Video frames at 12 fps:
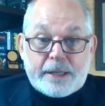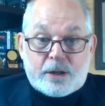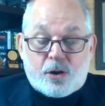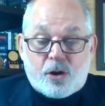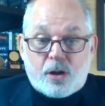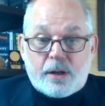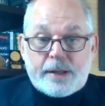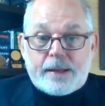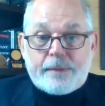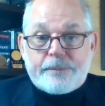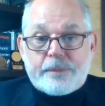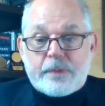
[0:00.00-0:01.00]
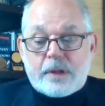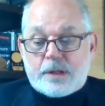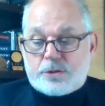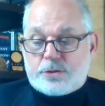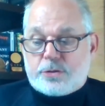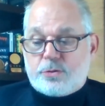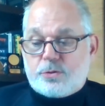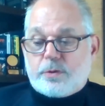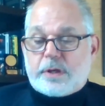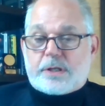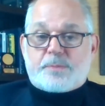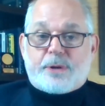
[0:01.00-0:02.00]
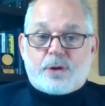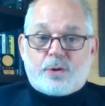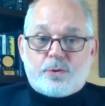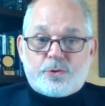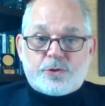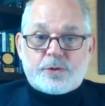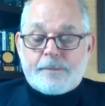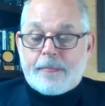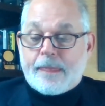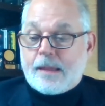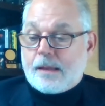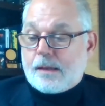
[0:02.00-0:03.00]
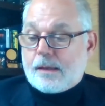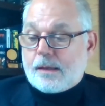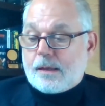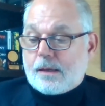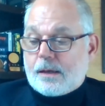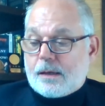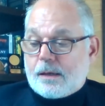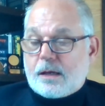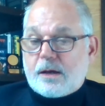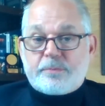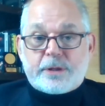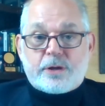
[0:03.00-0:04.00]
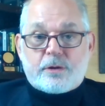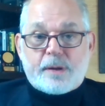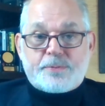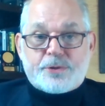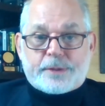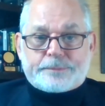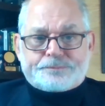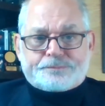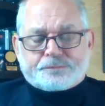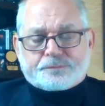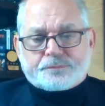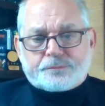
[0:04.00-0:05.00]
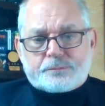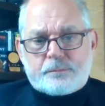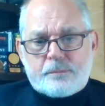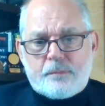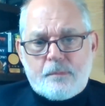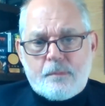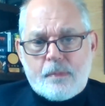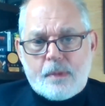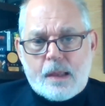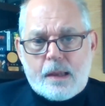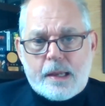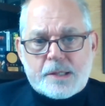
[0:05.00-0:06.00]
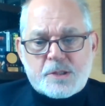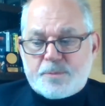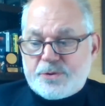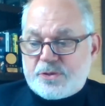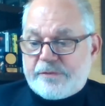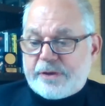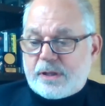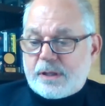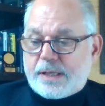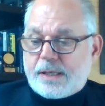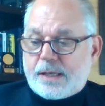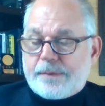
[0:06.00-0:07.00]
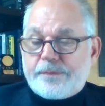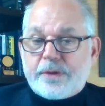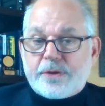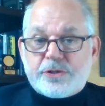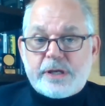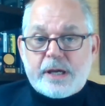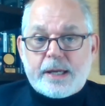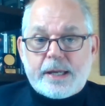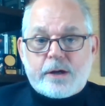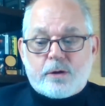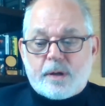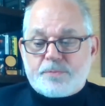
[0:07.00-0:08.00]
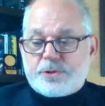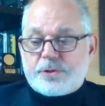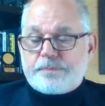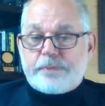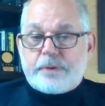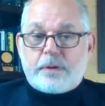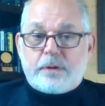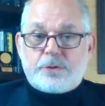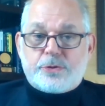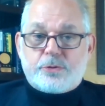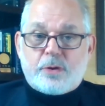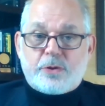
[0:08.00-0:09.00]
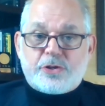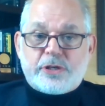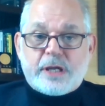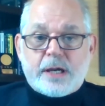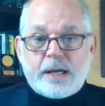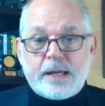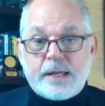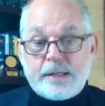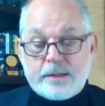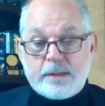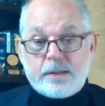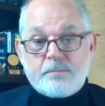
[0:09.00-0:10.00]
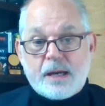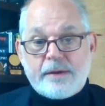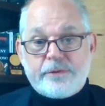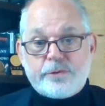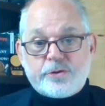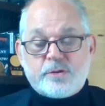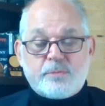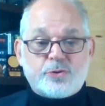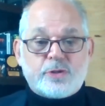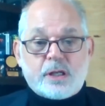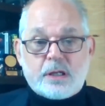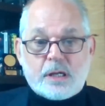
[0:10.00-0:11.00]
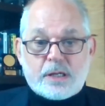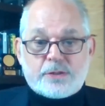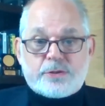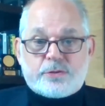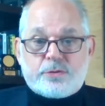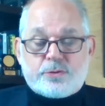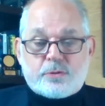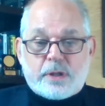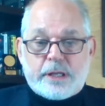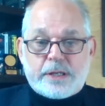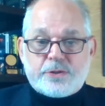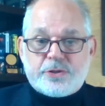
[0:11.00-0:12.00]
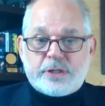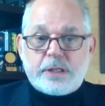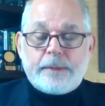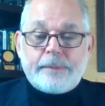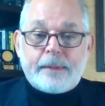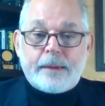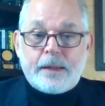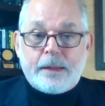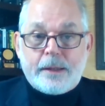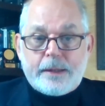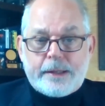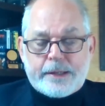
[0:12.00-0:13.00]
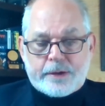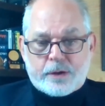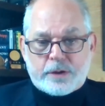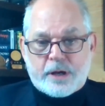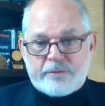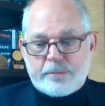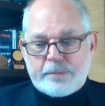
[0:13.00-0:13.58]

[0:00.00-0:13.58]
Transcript: my calling to expose uh, government corruption and specifically uh, CIA corruption. As you know, the CIA, in my view, is the most unconstitutional agency in our